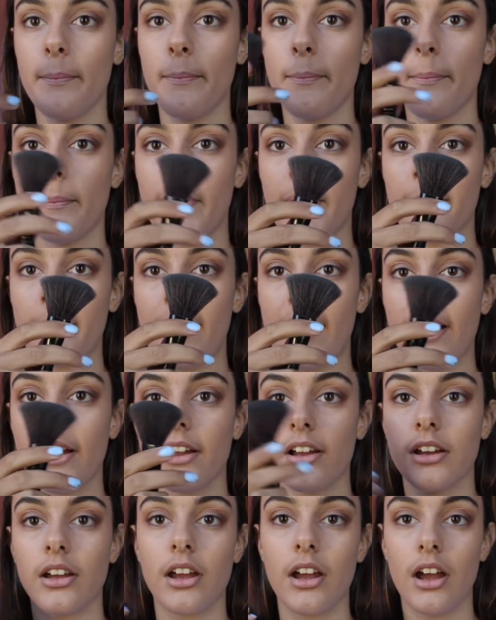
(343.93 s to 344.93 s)
my
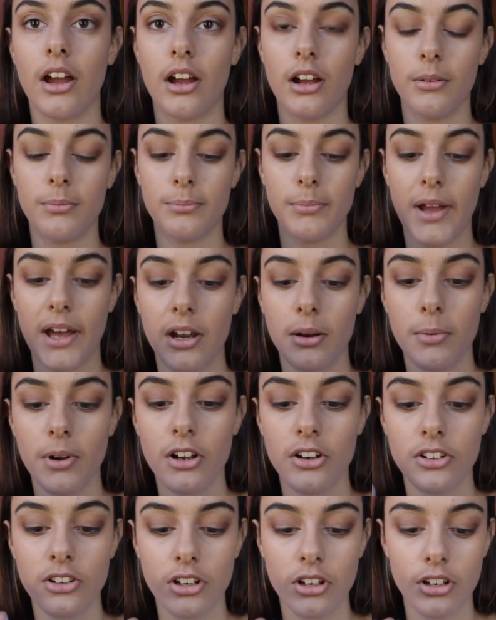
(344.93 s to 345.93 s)
MAC powder
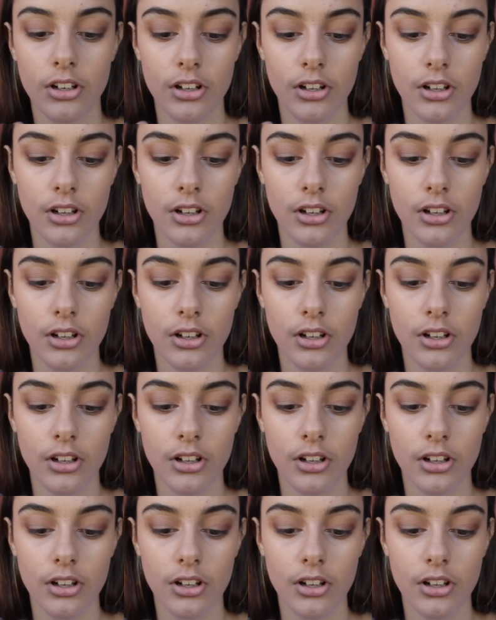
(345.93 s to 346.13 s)
brush.